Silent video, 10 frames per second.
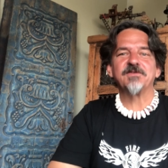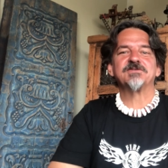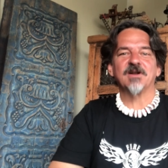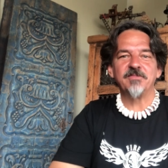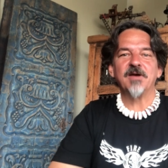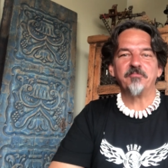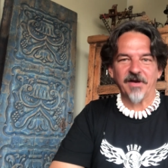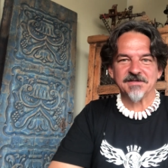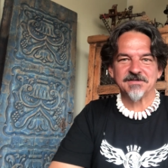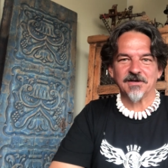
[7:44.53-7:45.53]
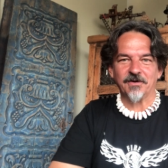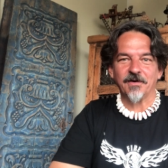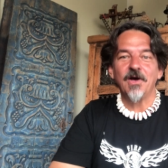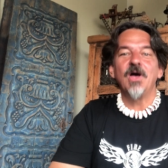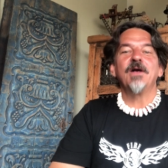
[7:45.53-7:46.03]
It's going to be a bestseller.
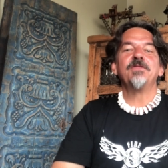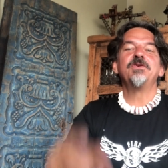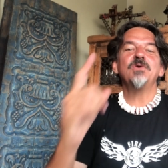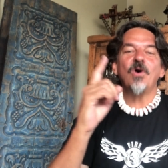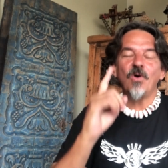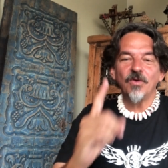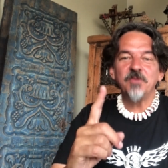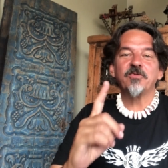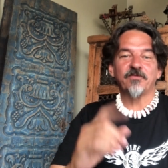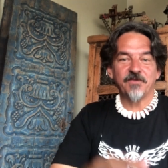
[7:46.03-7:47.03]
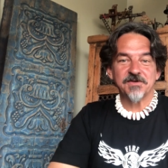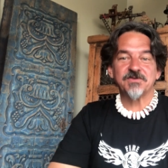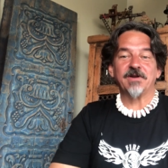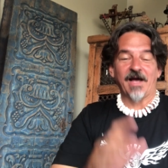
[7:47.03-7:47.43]
The only professor